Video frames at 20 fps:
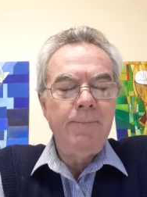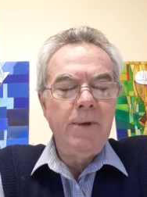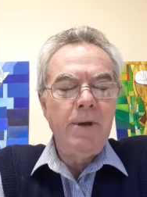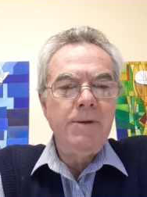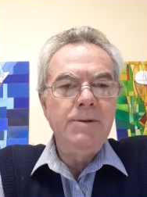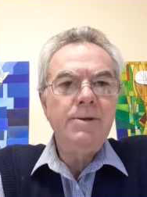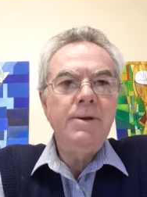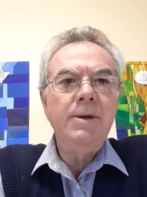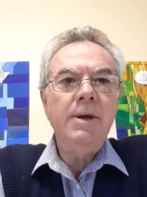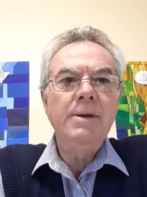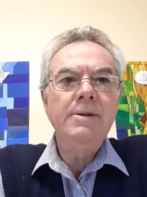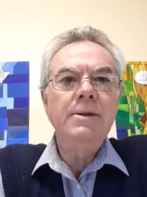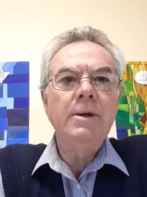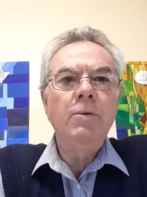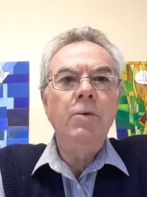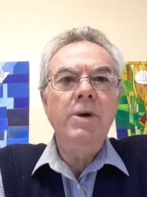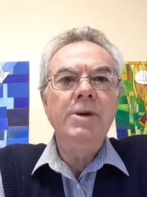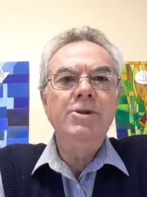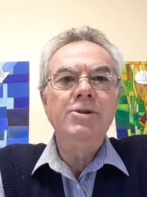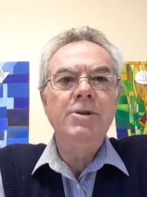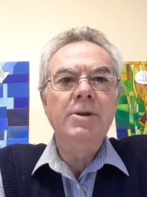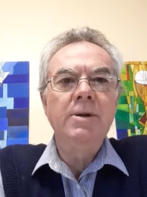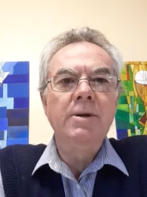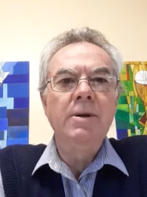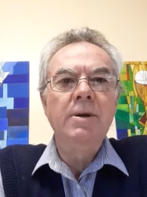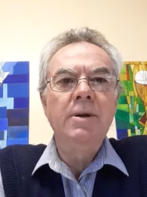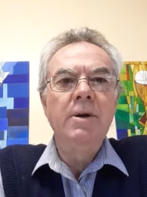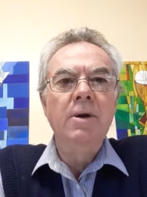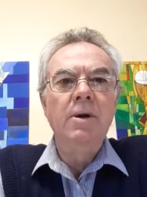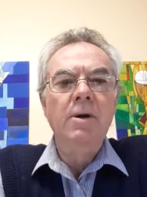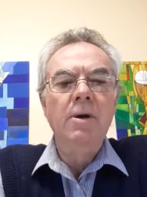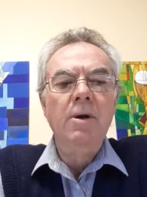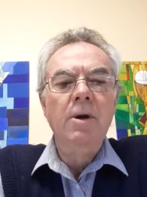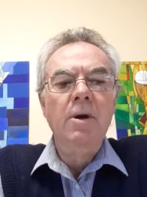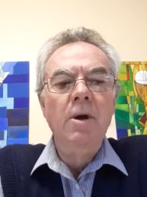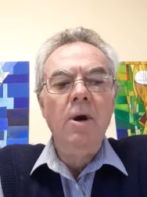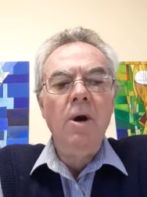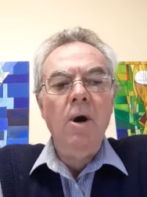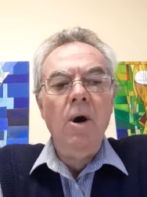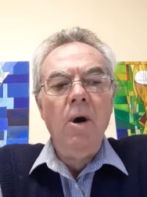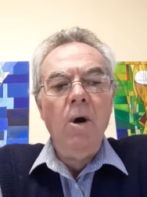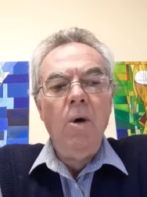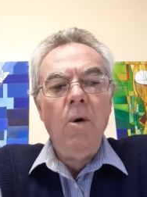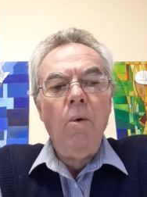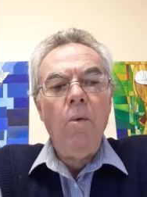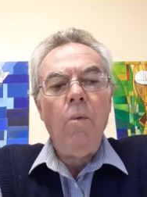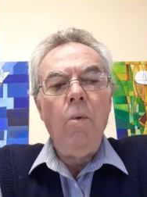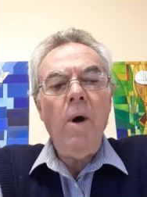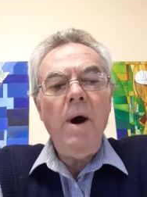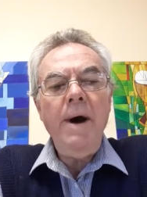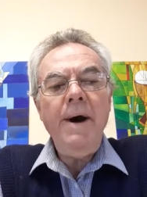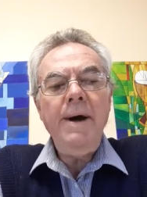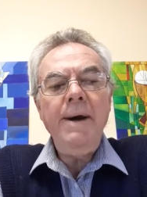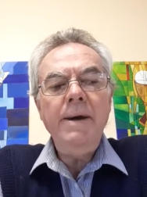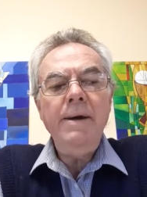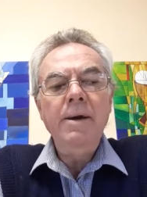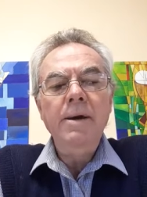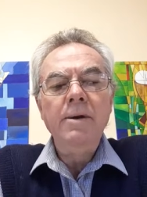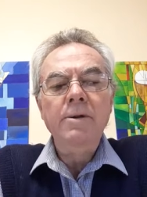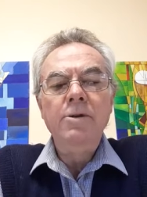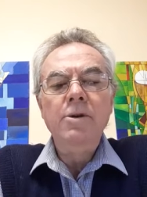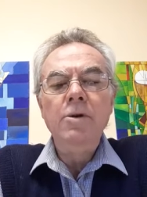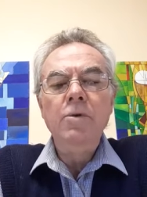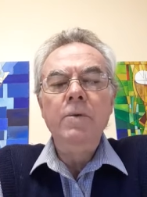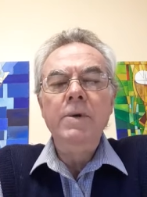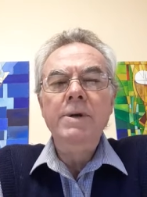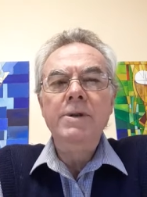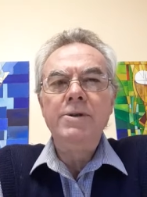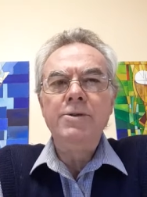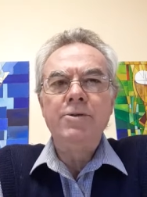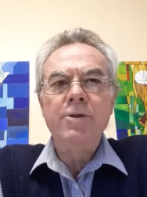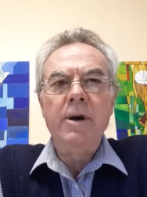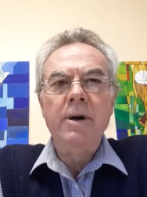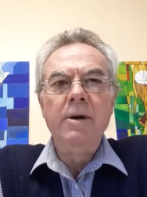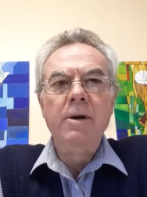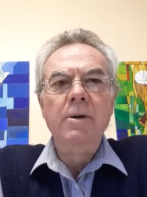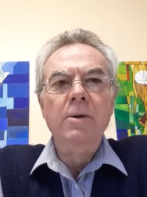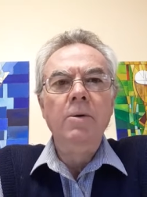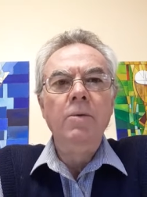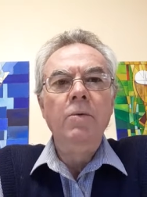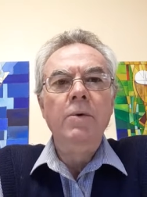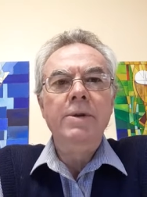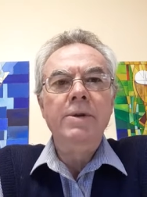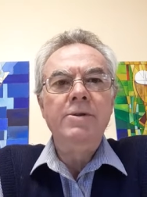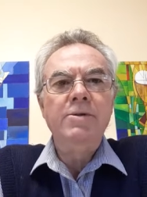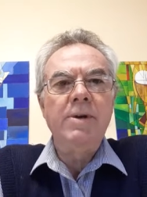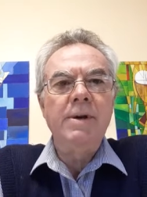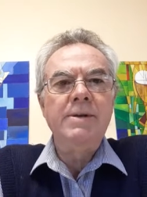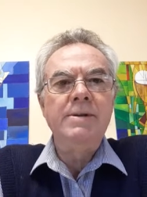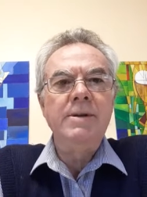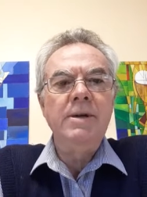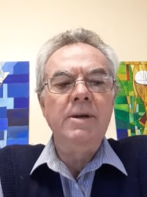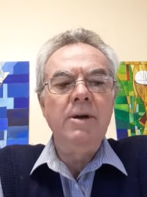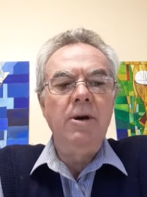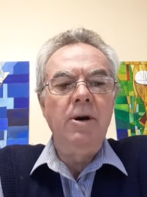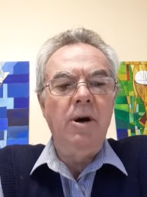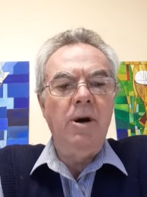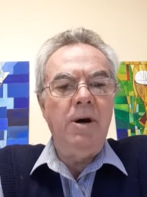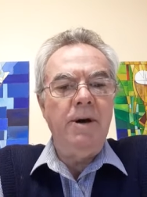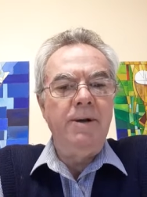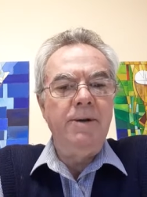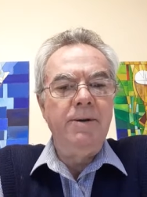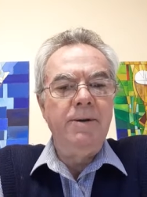So here's a question Why do we struggle with trusting God?